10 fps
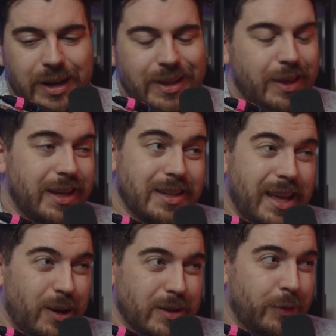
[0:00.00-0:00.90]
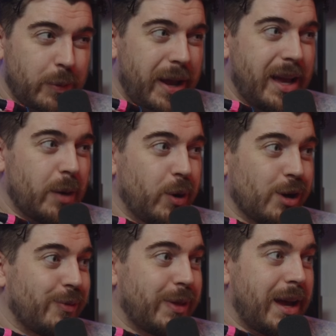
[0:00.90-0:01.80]
The thing is, they also have to pay out of
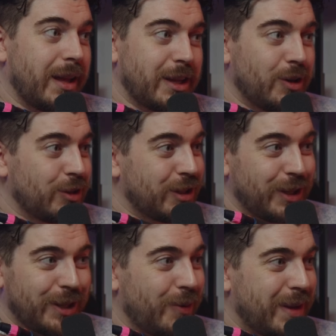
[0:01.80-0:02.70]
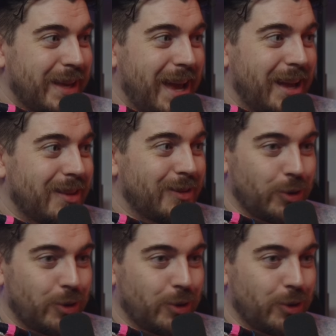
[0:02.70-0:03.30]
pocket for that. Like, you're not just going to go and get yeah.